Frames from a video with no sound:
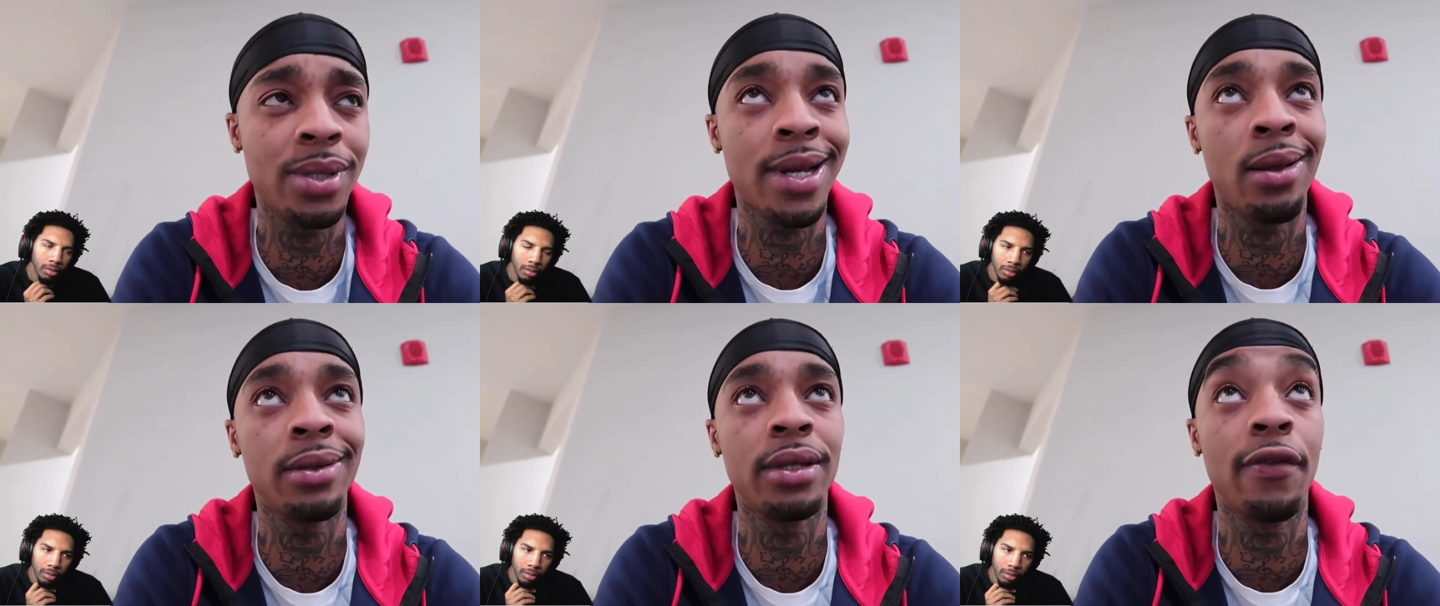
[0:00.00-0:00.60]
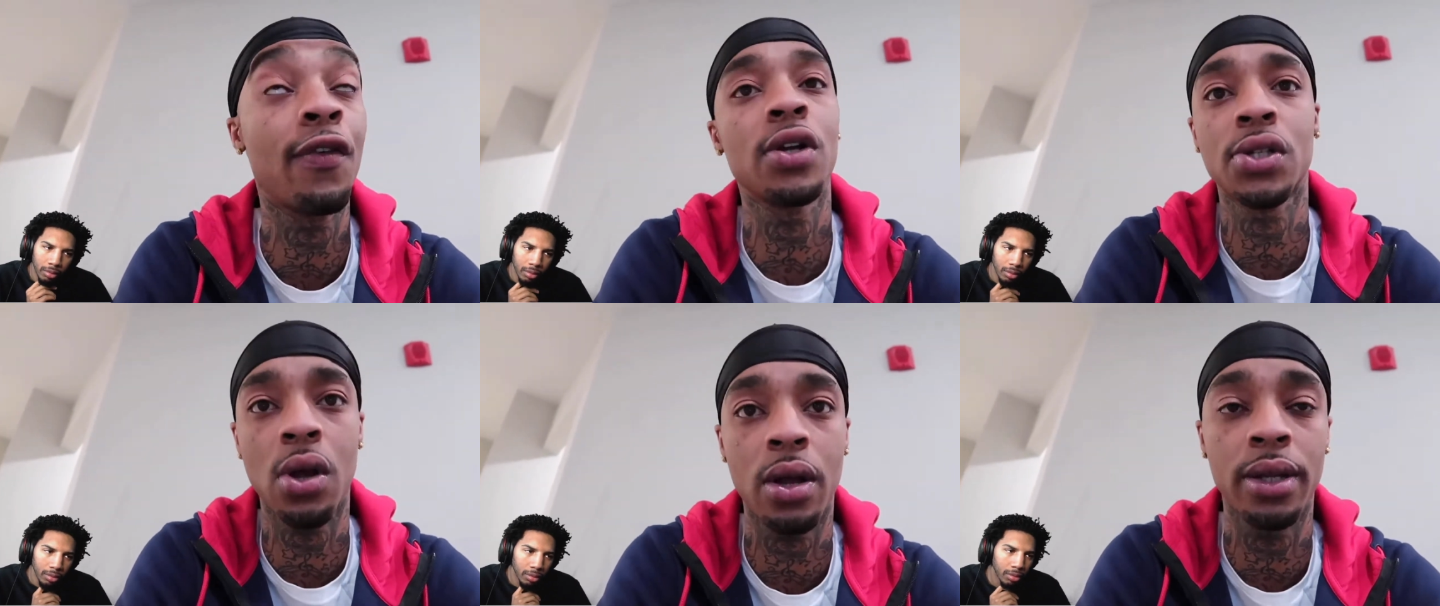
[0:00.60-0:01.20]
Speaker 1: was on um, the
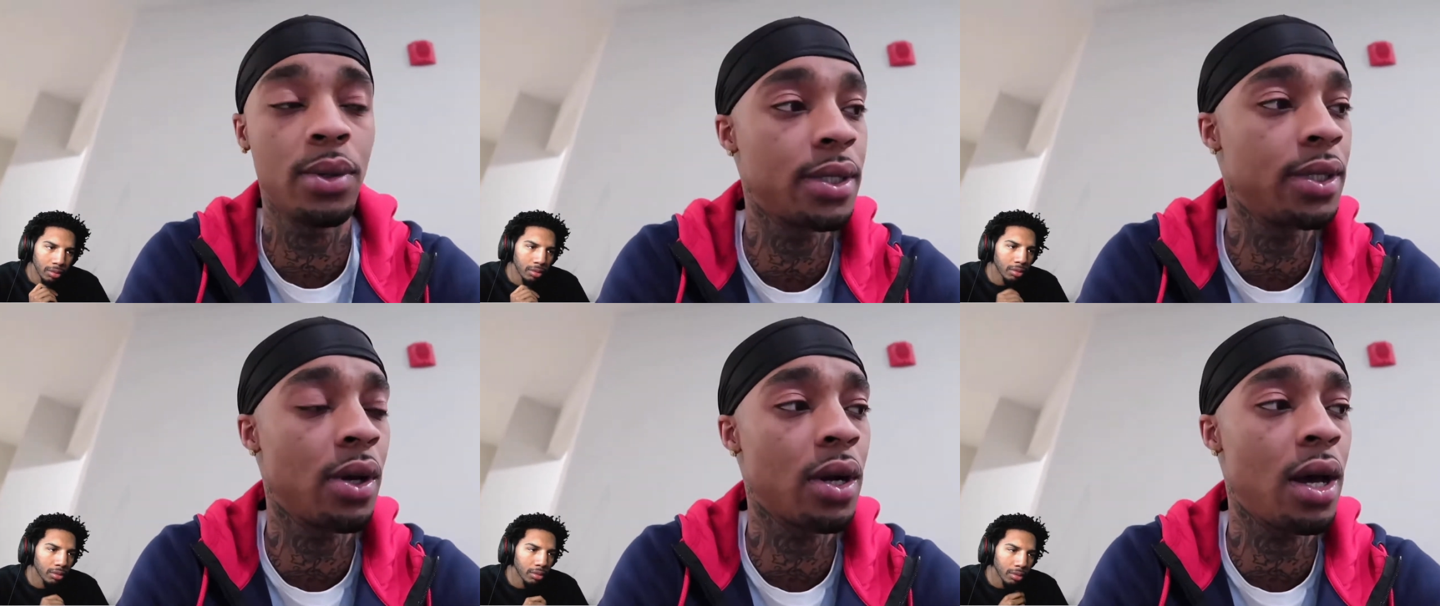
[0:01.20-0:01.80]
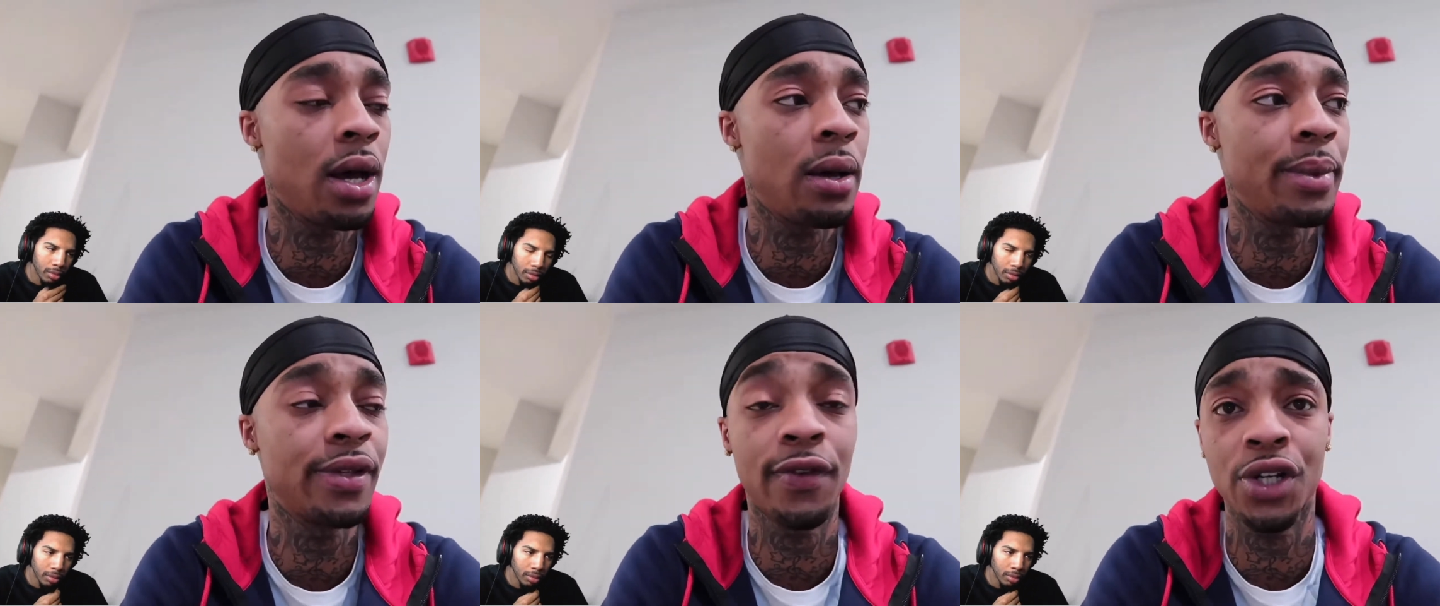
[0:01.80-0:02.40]
first song, it was, you know, the
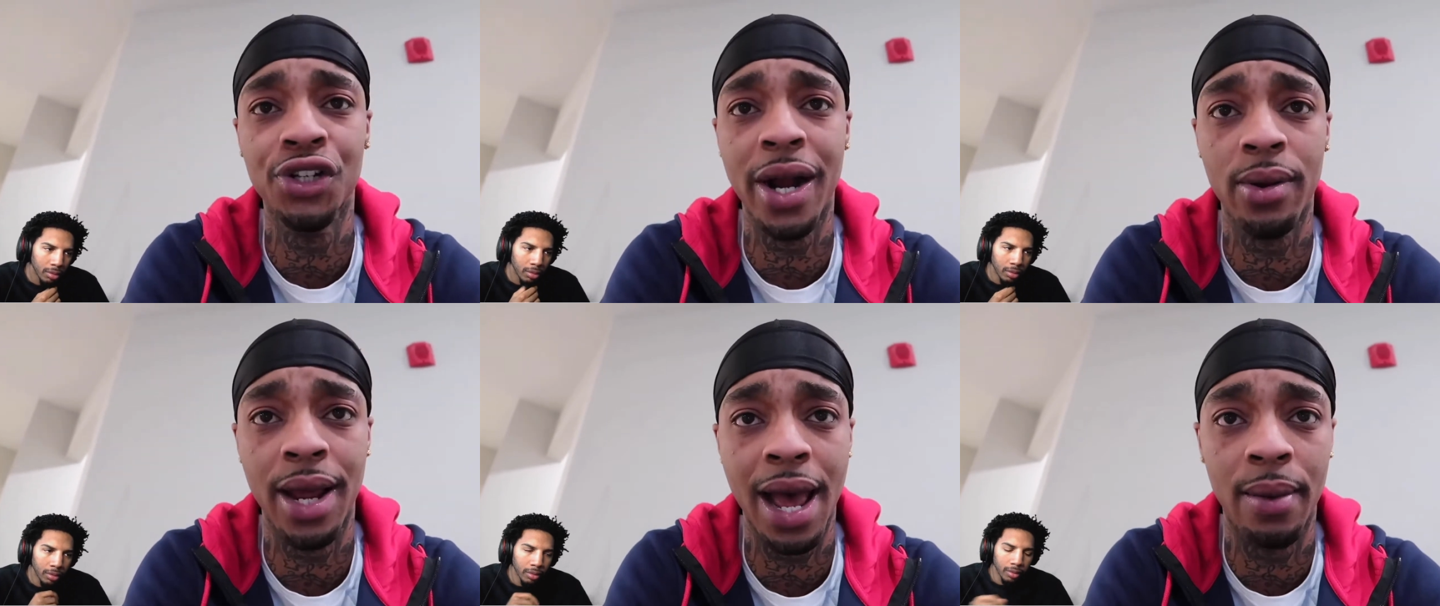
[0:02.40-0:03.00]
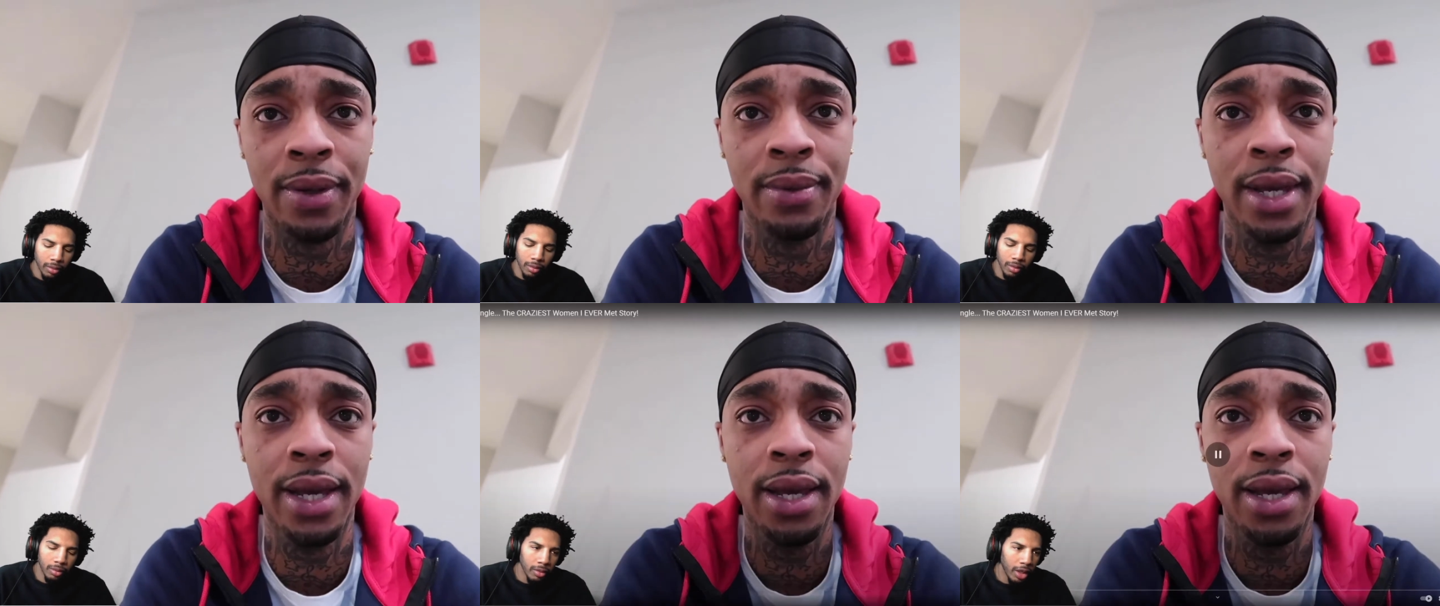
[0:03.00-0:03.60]
um his first track on the album.
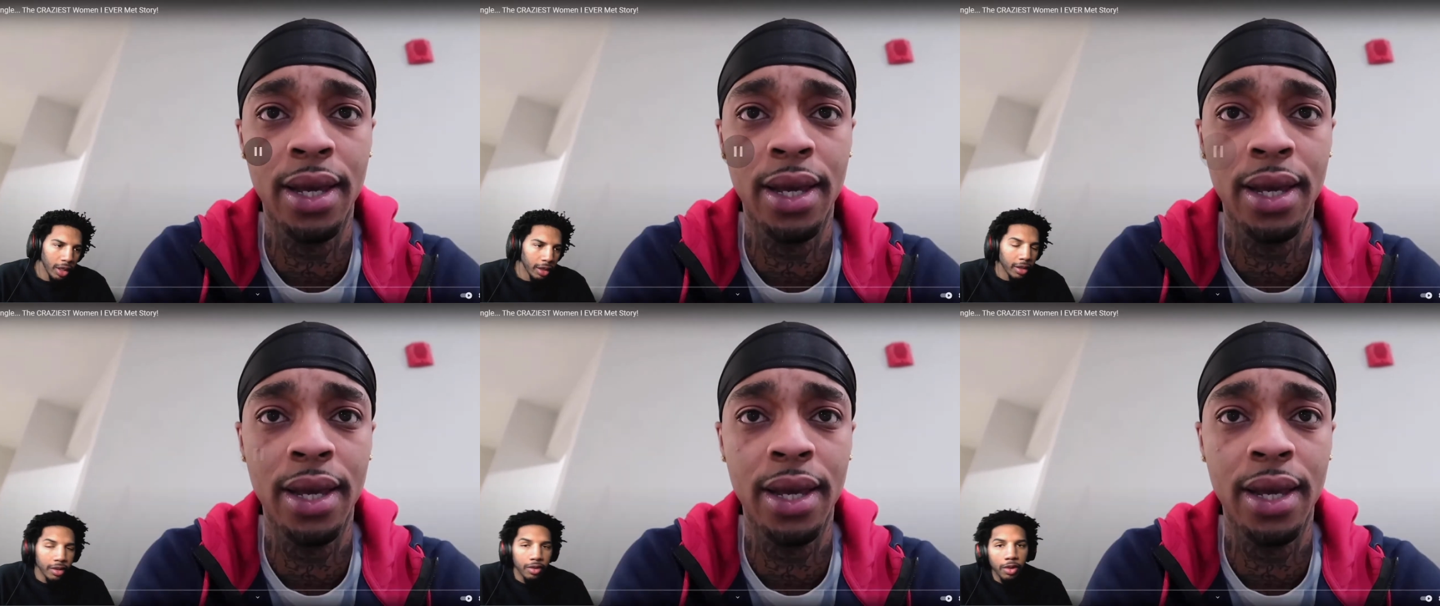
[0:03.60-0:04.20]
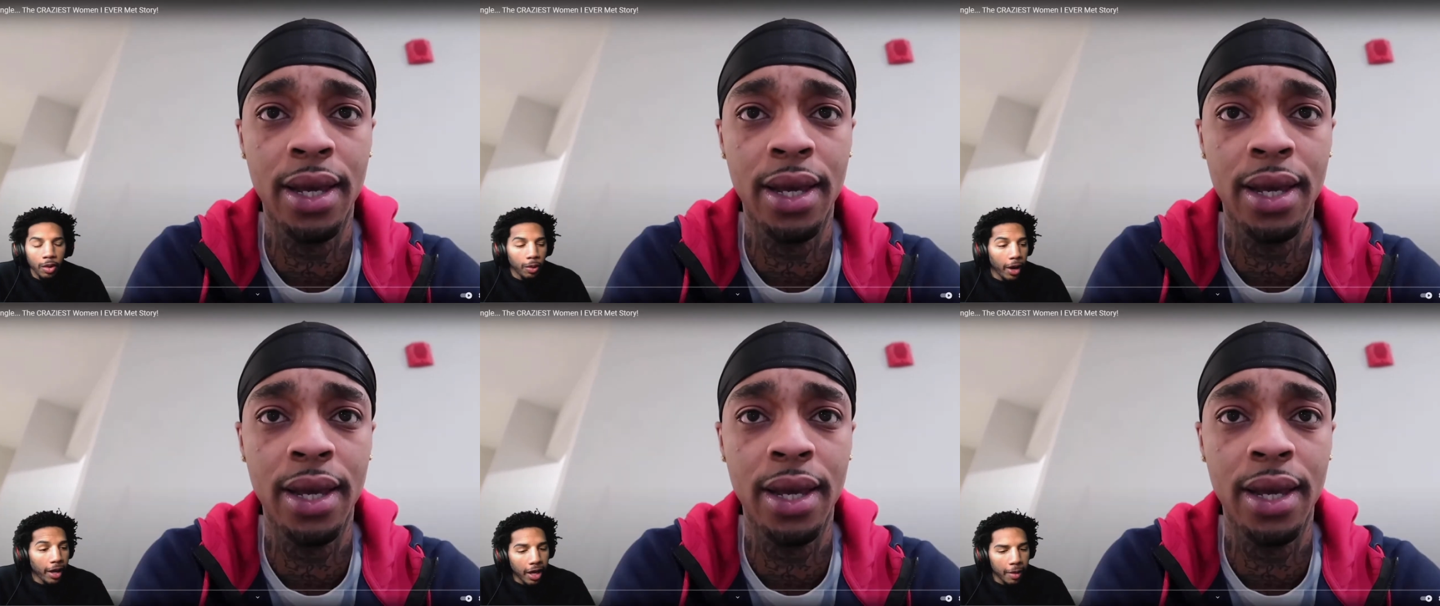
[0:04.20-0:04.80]
Speaker 2: Yeah, cuz when
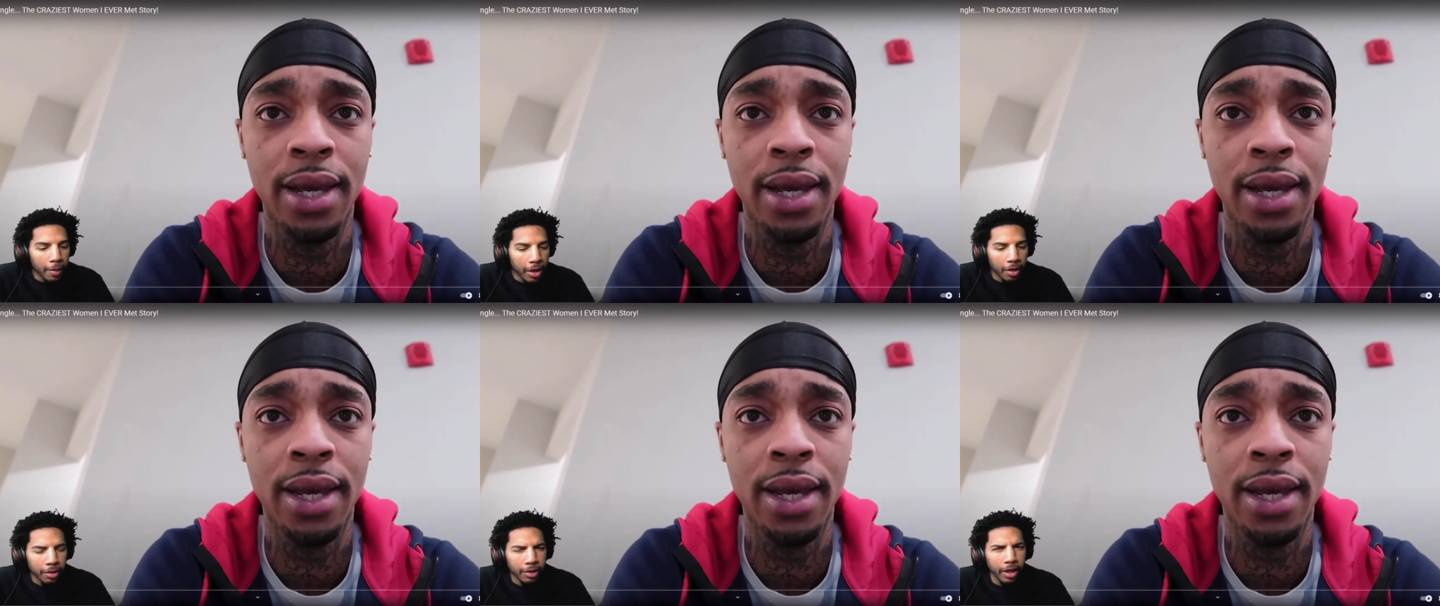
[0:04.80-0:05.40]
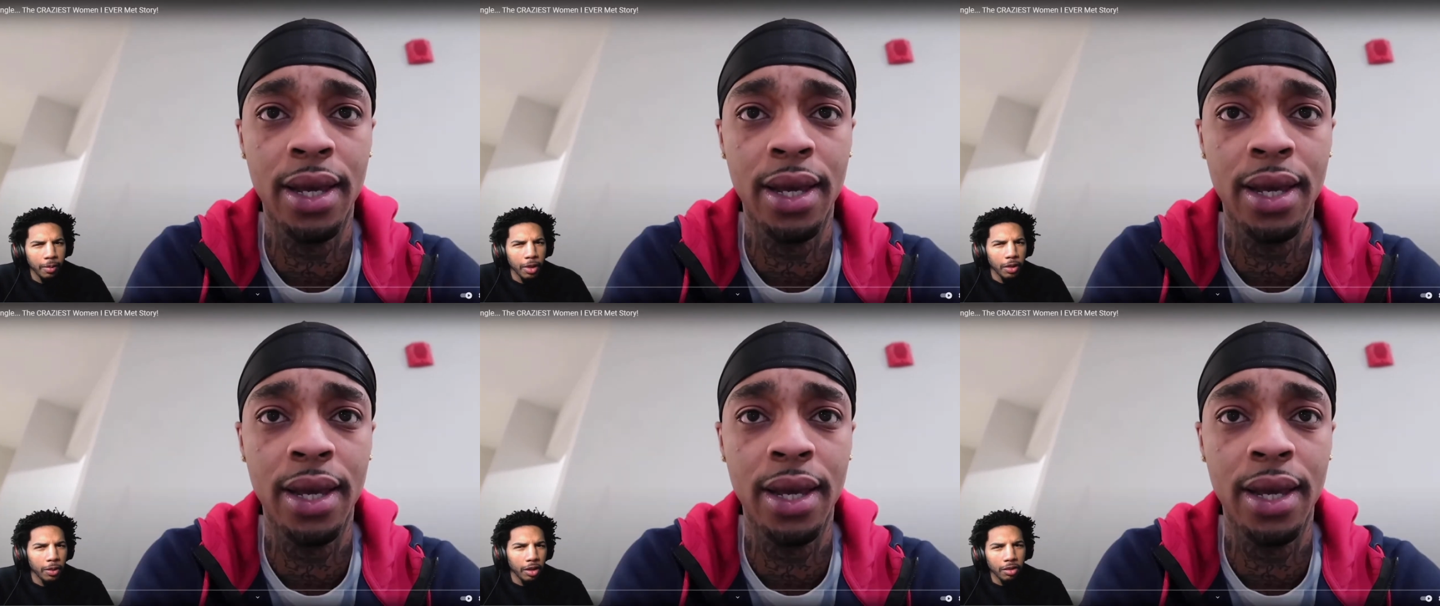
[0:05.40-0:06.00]
I came in it was like
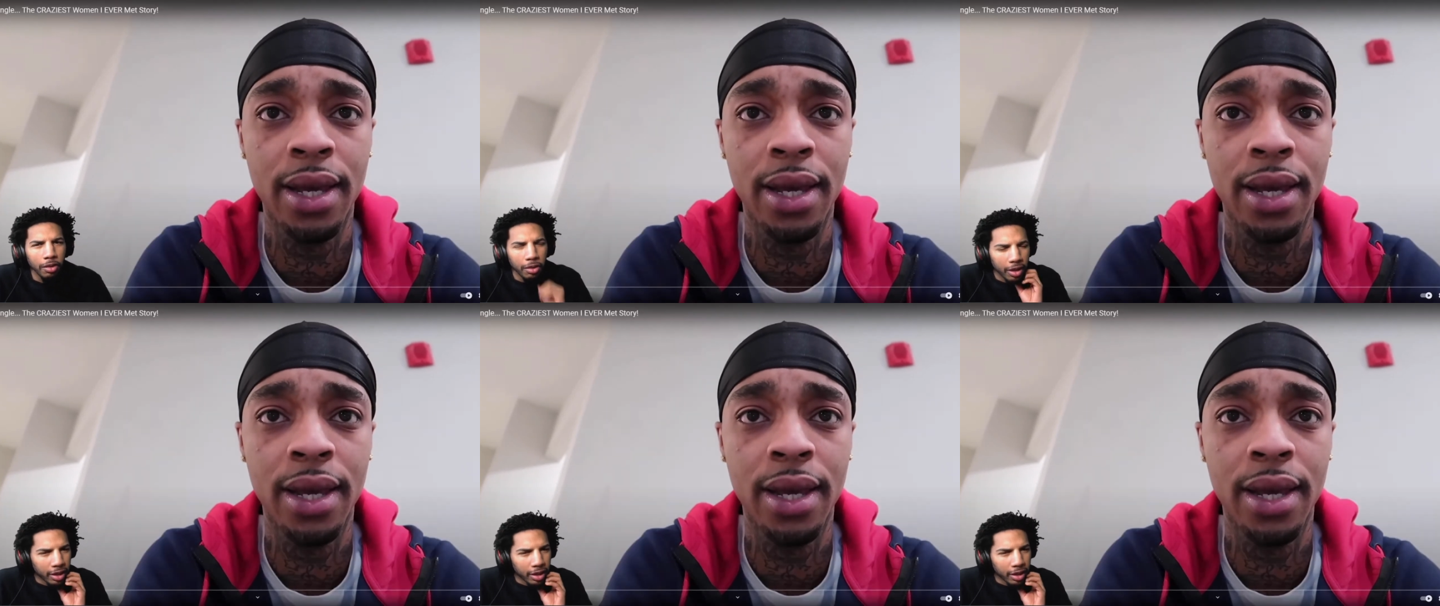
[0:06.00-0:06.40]
midway through